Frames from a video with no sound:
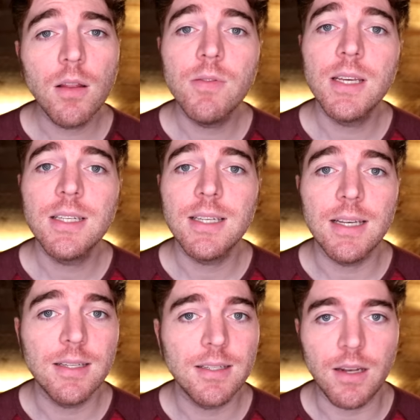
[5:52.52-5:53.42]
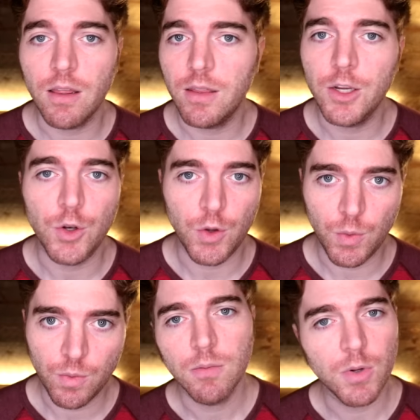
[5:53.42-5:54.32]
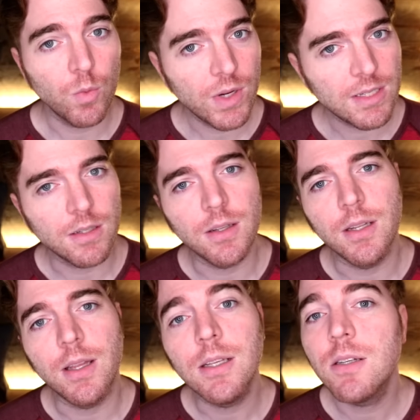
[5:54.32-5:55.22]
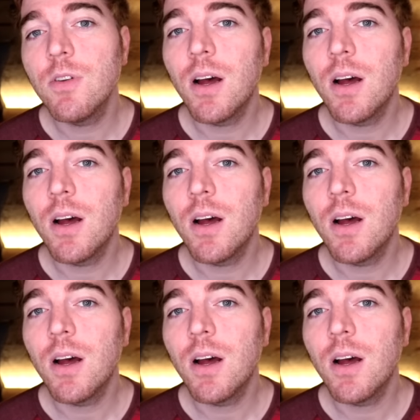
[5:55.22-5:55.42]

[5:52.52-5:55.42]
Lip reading: of this is nothing new. But recently, things have